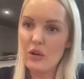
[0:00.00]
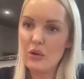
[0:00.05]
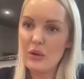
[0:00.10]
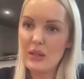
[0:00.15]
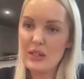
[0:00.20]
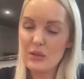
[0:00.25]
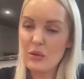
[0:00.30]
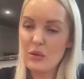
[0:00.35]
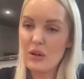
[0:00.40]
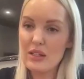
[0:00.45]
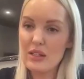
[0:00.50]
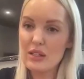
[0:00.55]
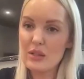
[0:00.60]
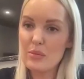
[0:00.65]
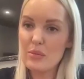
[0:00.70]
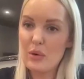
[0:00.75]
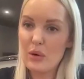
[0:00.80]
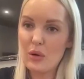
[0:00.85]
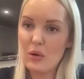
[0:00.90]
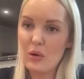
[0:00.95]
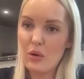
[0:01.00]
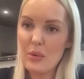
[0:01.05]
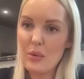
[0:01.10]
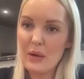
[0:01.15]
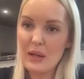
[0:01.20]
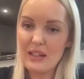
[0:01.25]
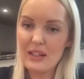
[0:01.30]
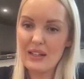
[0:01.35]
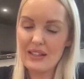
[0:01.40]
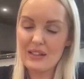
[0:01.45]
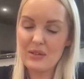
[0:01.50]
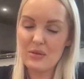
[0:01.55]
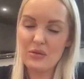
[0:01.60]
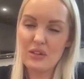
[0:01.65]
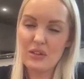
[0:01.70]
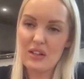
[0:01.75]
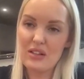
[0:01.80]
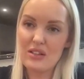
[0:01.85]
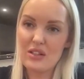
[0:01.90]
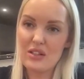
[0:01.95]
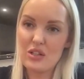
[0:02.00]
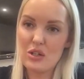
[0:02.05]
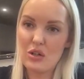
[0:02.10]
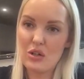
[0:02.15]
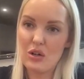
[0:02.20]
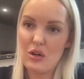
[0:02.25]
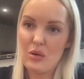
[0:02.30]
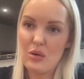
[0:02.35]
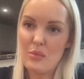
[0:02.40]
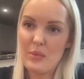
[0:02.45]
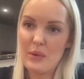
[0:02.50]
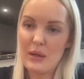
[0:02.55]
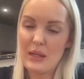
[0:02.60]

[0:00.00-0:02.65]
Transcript: it's quite small, but it sort of does the job.